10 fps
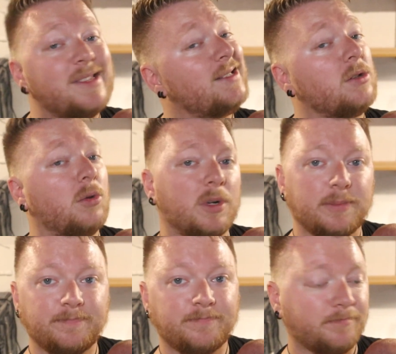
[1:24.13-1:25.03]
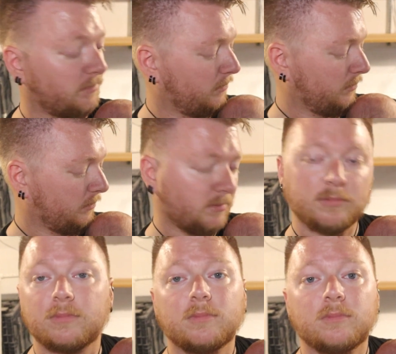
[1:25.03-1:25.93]
this little one.
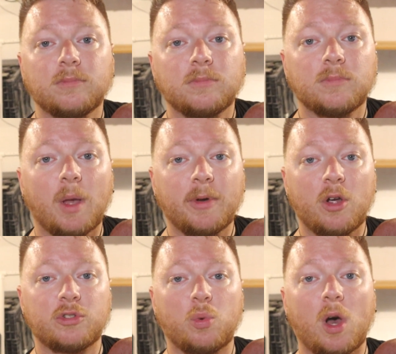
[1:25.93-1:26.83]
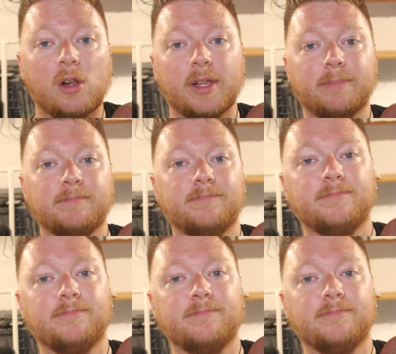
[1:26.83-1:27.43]
I'm going to go swaddle him.